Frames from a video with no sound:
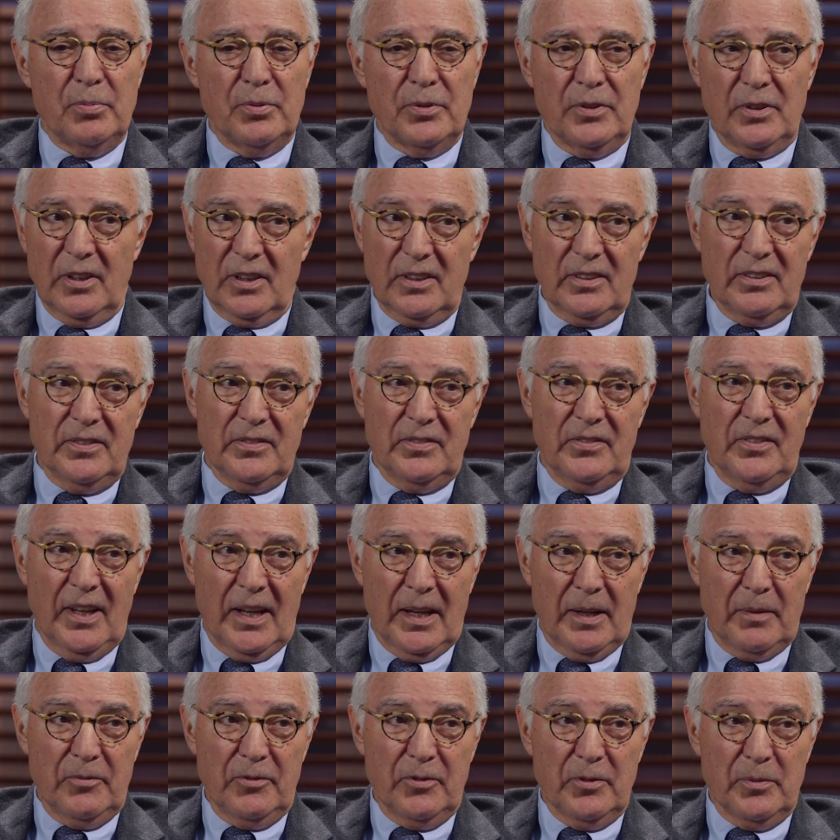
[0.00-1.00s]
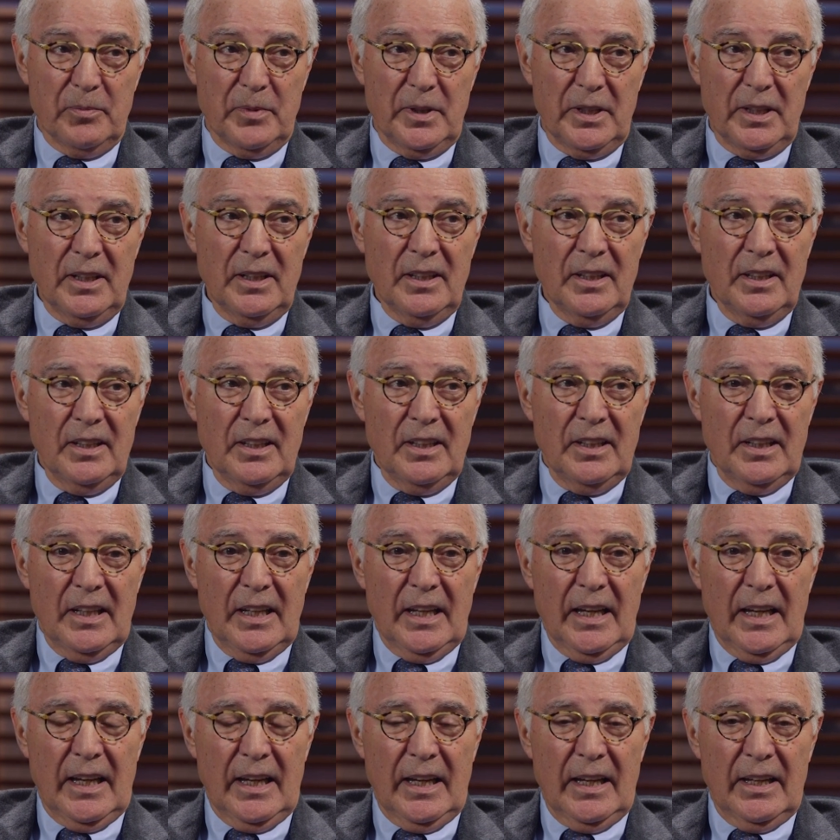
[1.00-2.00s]
productive time for me.
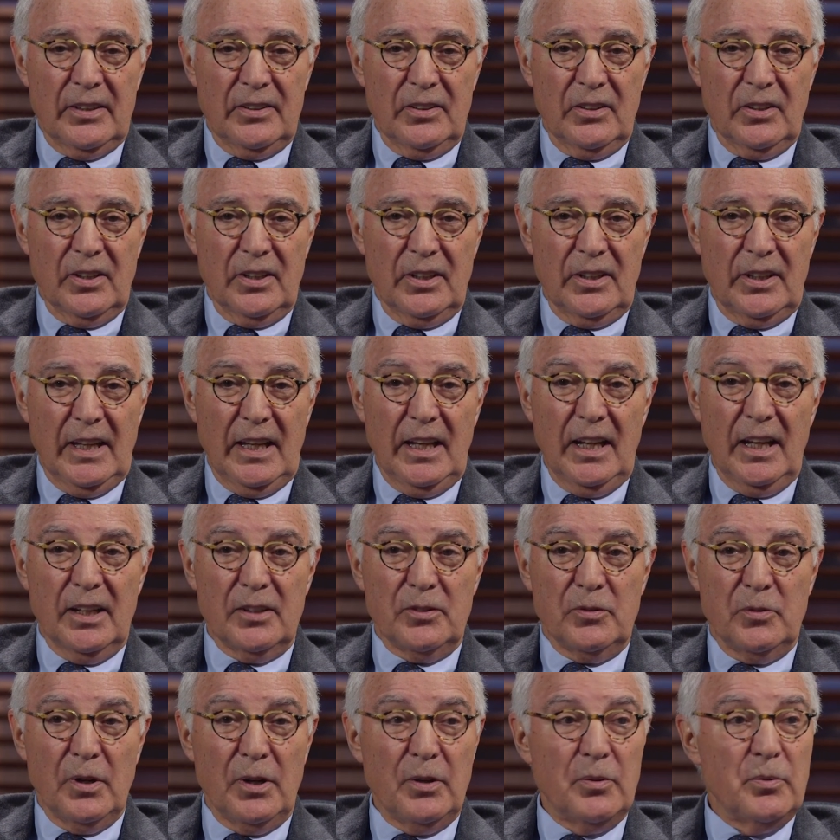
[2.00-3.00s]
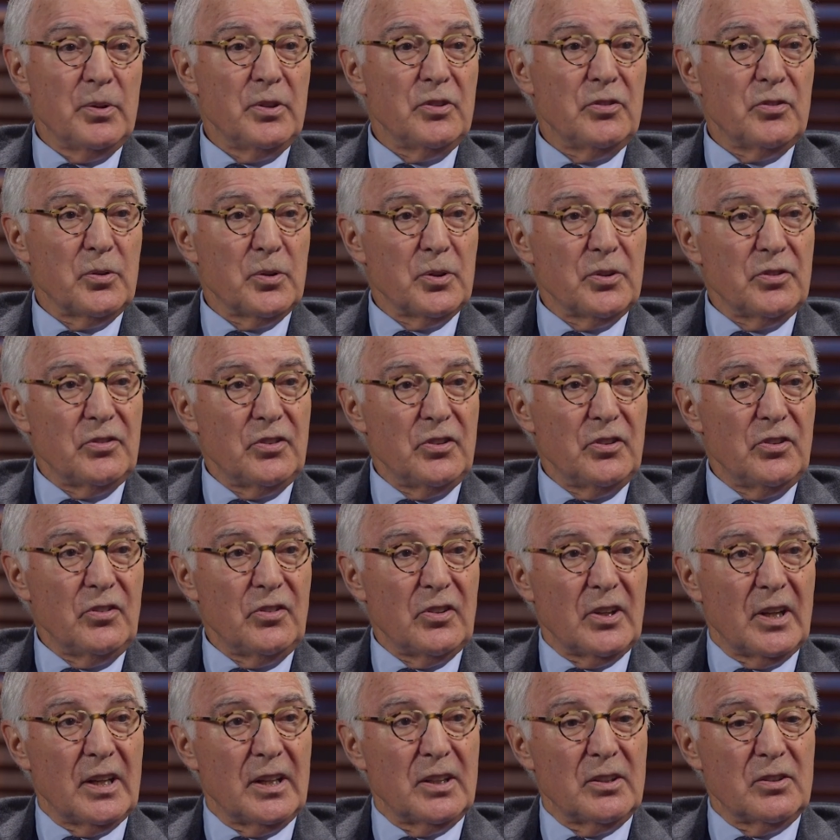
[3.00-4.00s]
Yeah. And uh, they had great
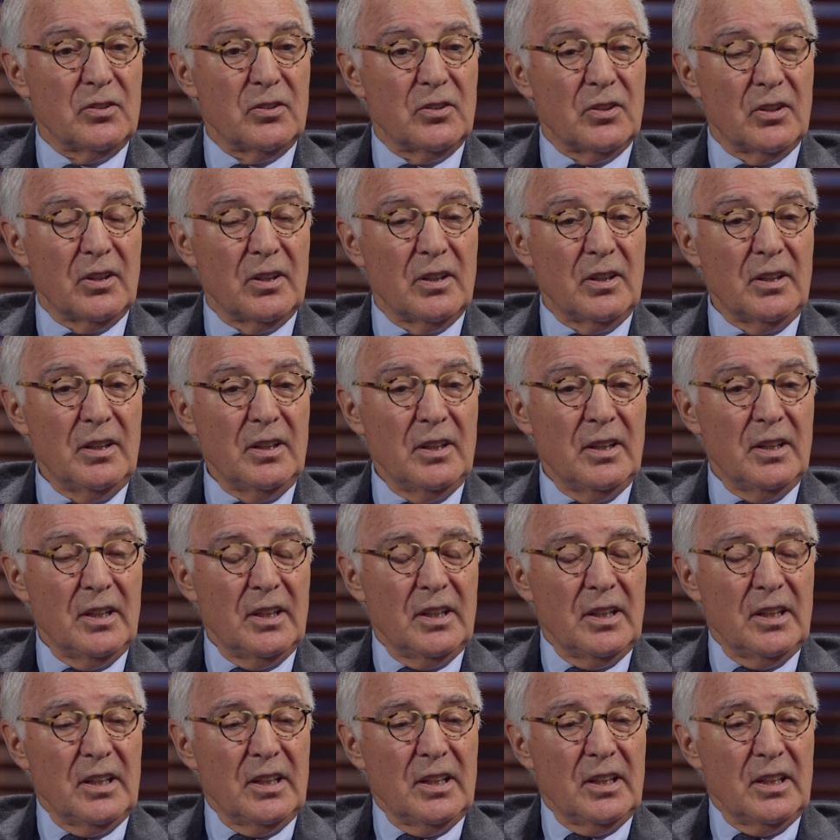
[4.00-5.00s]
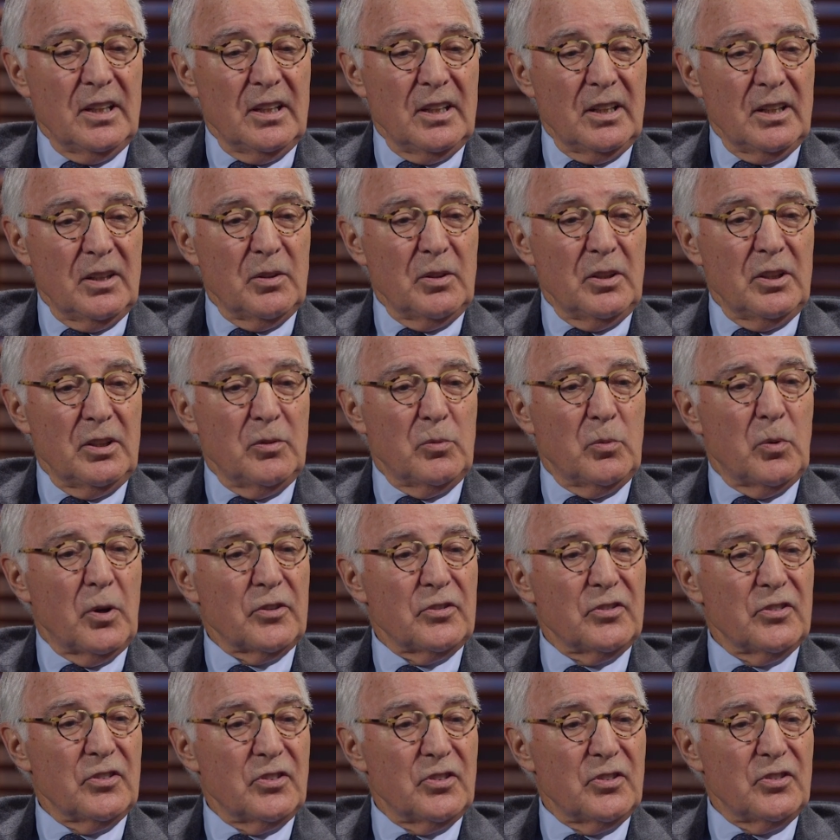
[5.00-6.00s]
resources, and uh, it, it
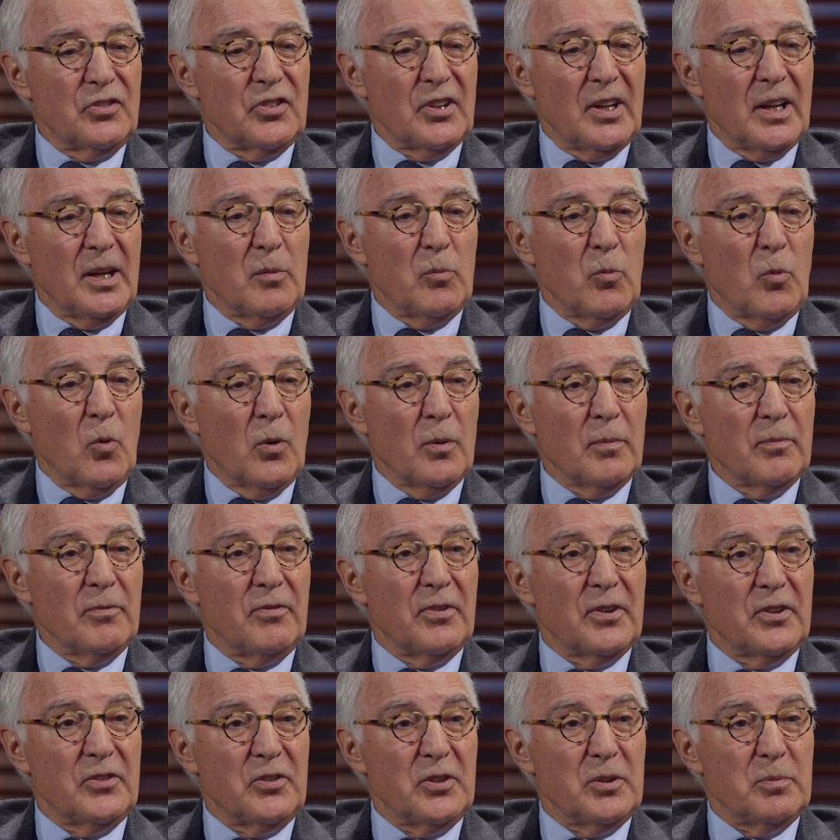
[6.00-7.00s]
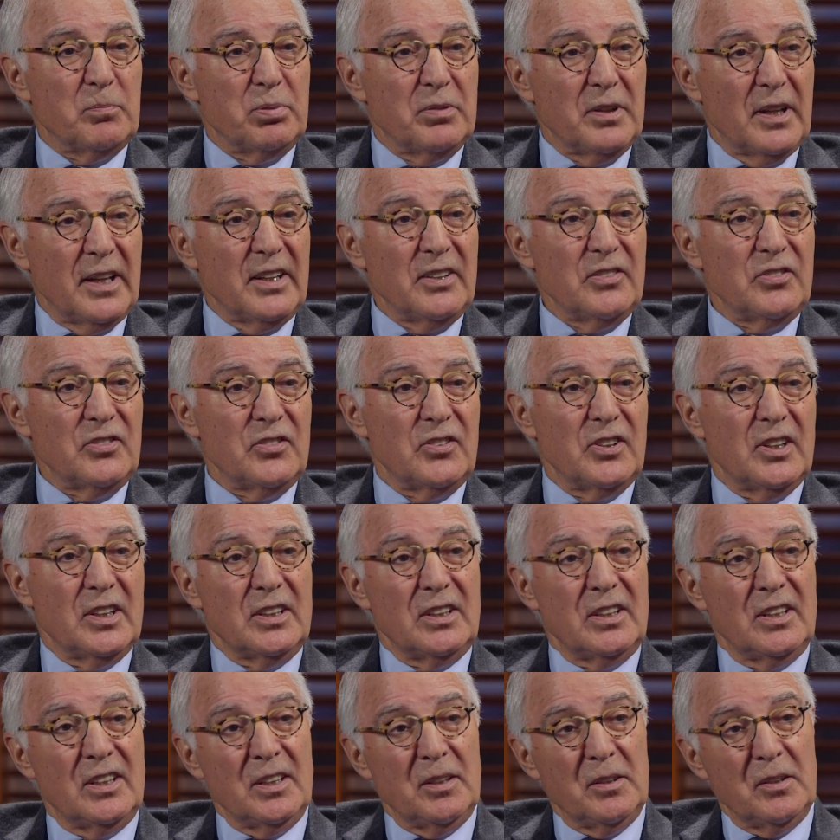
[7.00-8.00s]
wasn't the same warm, fuzzy place
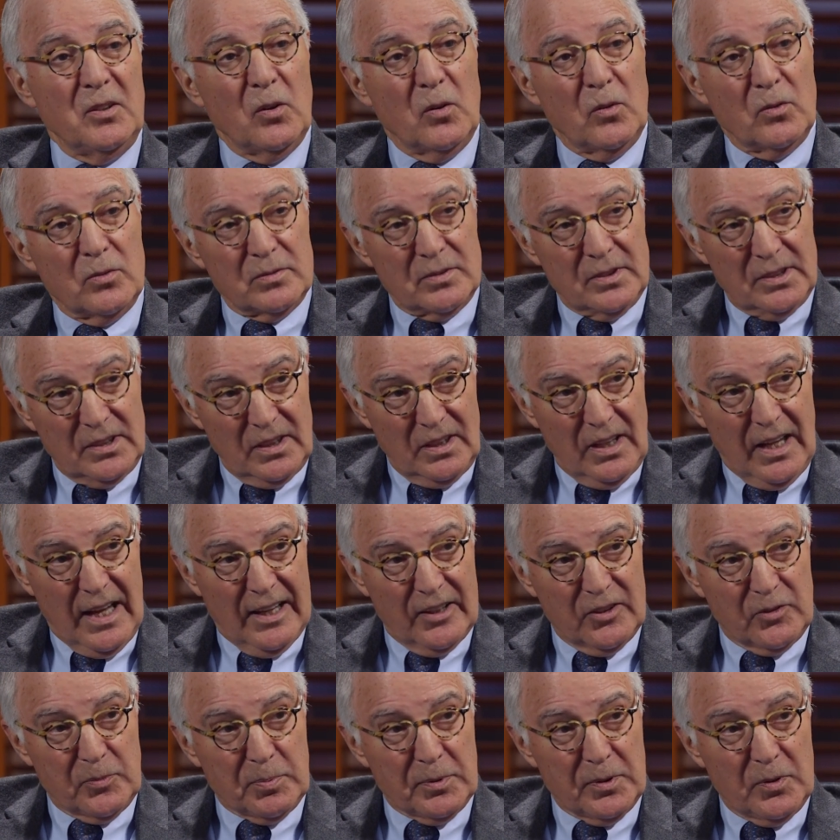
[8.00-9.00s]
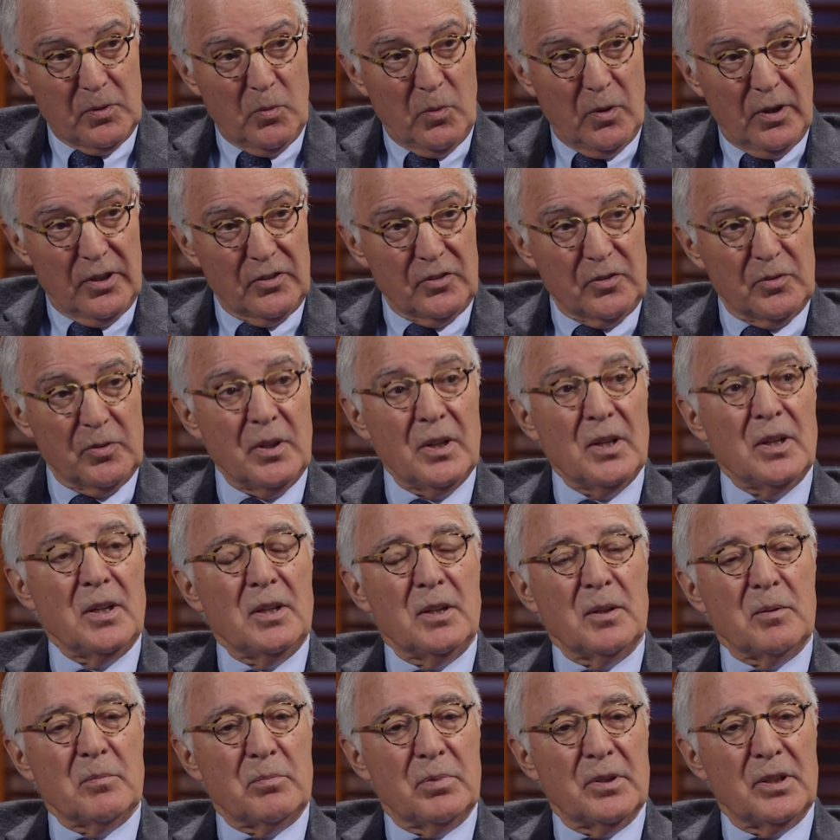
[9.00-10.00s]
that the little hospital was,
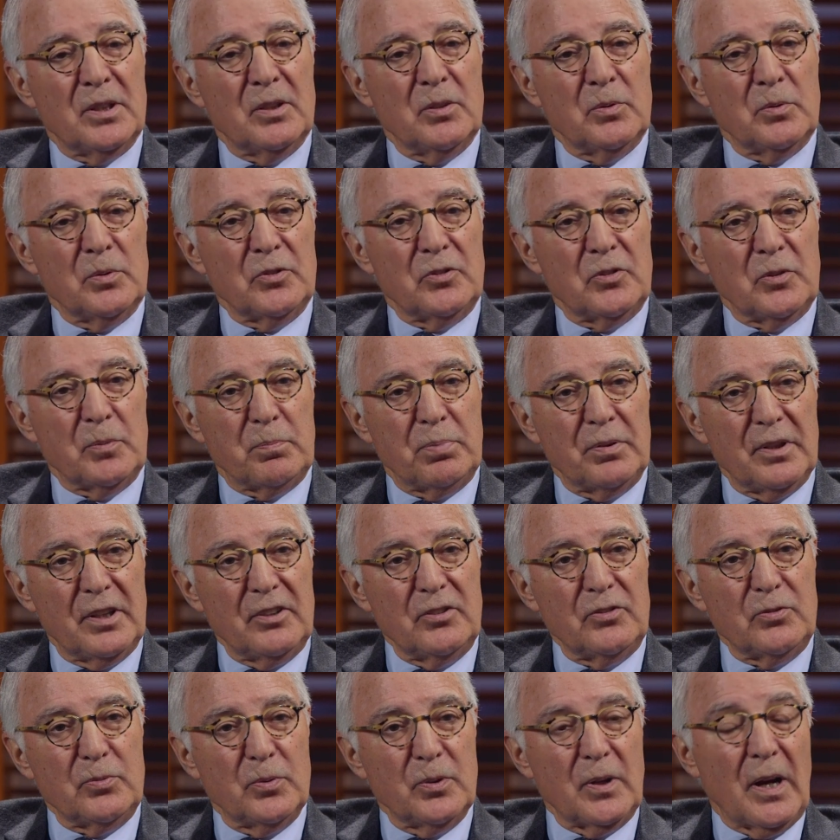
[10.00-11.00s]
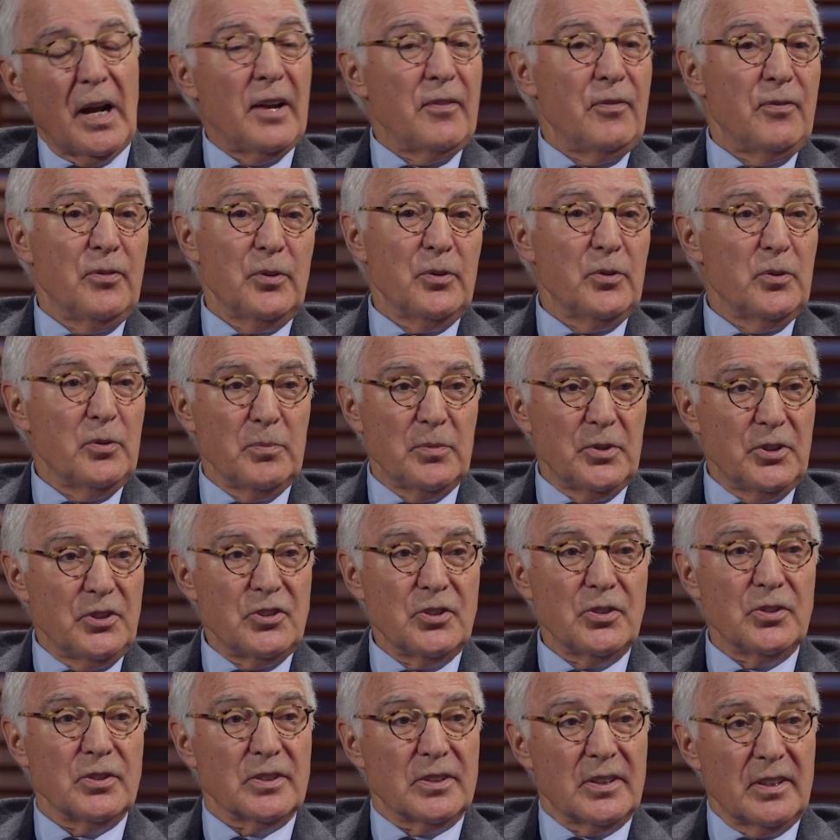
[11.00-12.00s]
but it was a place where I further
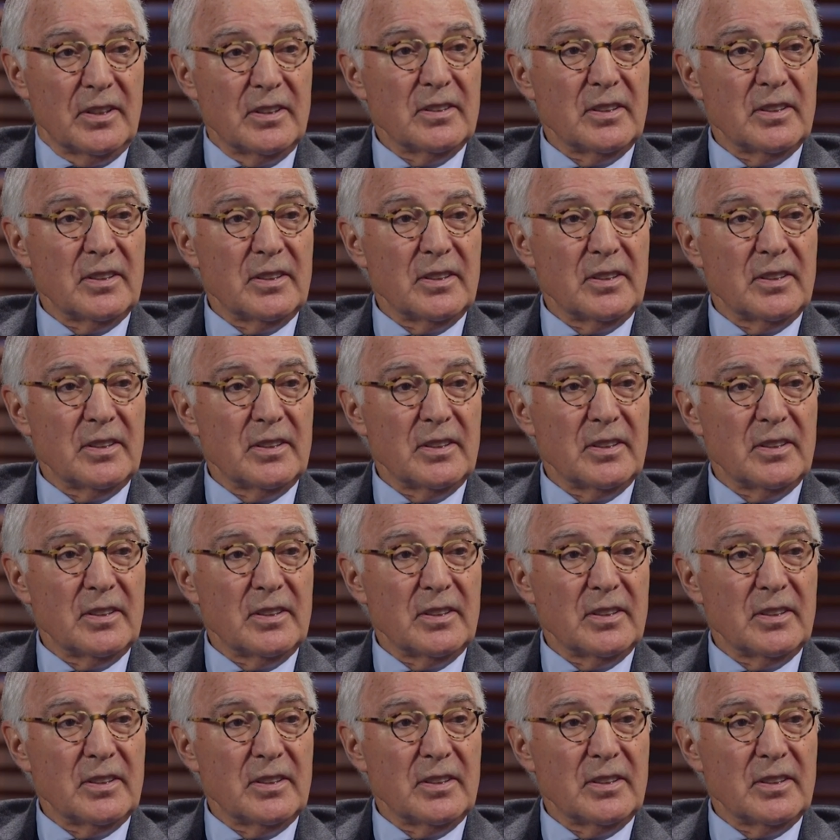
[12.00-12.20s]
matured,